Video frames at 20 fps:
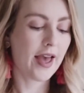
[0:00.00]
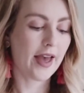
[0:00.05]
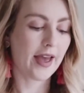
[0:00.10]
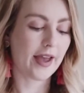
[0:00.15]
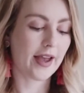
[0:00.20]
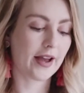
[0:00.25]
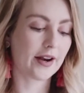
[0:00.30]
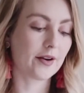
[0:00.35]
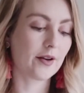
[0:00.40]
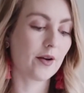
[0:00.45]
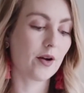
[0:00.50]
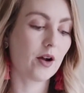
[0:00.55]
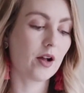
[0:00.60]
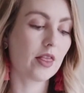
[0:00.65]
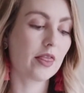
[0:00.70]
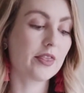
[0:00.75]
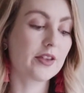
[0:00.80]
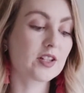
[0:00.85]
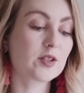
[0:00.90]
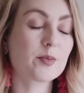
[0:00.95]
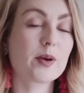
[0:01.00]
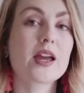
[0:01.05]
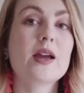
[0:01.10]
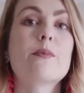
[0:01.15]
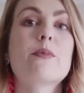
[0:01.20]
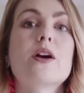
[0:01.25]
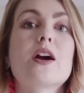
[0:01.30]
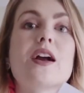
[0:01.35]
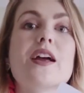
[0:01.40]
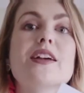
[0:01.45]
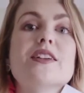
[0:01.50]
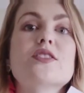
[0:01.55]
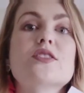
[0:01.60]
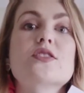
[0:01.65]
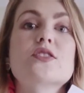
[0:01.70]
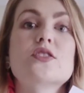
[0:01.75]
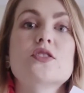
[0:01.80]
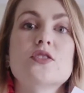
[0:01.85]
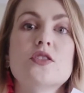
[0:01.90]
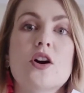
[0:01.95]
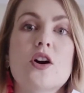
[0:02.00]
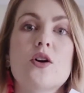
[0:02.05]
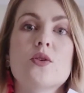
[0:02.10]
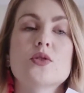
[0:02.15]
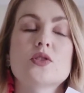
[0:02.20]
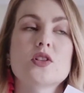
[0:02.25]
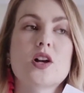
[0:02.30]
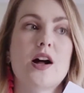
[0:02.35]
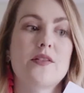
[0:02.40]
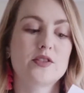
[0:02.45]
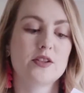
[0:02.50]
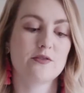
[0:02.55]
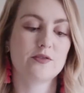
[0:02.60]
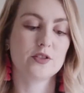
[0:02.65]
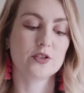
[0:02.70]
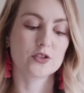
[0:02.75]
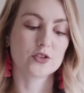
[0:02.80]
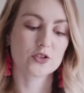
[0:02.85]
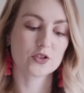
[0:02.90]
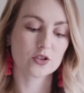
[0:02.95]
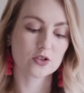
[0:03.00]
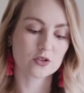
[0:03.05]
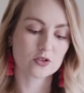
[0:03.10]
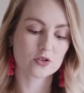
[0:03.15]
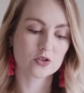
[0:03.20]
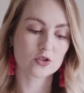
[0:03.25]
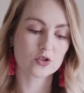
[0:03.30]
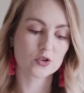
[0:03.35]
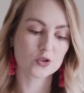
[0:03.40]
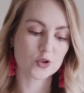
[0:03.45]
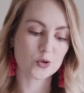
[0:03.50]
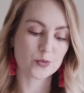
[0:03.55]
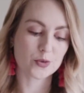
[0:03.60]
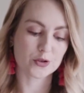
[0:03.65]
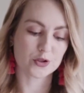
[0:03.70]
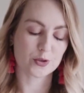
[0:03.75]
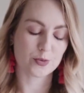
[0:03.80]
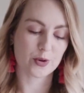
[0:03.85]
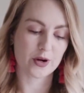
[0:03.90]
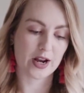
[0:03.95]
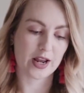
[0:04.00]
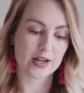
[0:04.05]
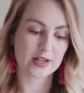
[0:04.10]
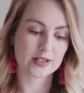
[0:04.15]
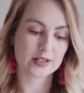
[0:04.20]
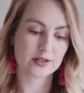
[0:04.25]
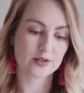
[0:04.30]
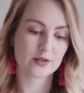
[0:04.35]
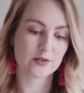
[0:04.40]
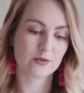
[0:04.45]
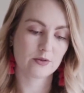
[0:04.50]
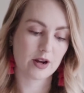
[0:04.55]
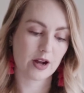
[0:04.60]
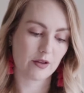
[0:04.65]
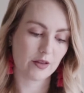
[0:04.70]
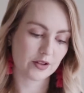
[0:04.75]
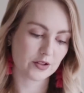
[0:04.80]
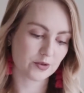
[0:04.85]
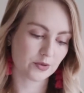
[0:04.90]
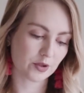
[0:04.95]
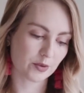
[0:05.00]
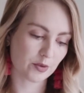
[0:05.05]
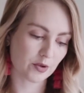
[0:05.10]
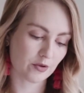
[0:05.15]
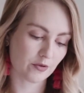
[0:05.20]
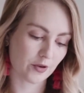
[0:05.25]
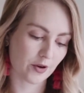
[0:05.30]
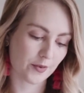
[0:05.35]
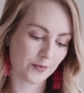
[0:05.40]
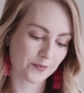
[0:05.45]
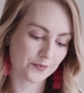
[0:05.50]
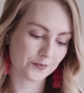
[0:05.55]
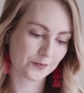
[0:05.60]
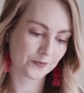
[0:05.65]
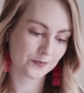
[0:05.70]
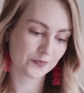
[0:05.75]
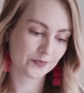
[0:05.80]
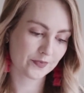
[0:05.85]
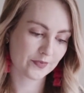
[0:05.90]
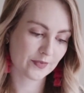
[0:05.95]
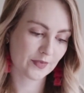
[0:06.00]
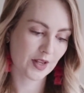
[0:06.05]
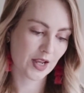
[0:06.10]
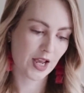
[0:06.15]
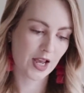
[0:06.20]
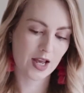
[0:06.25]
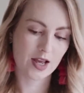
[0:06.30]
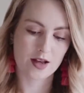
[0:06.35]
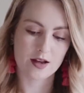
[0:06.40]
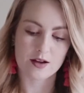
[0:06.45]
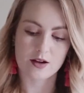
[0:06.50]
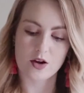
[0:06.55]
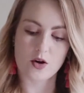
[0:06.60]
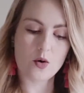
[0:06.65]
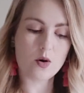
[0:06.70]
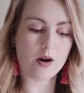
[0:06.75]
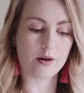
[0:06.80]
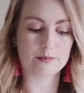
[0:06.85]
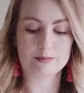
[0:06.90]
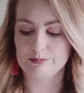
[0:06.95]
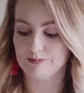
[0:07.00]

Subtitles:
And this paper is so soft. It feels super, super nice. Wow, that's really beautiful. Cool.